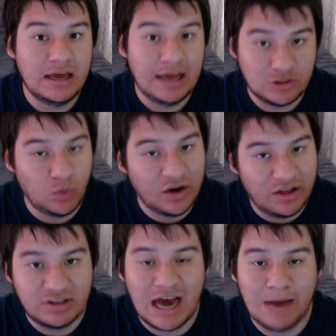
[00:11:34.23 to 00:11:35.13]
is one of
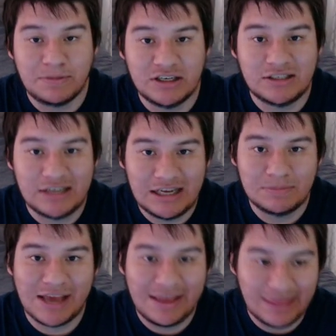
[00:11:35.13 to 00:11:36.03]
the top 6
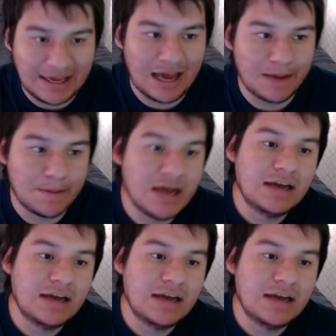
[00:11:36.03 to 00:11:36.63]
teams in the game.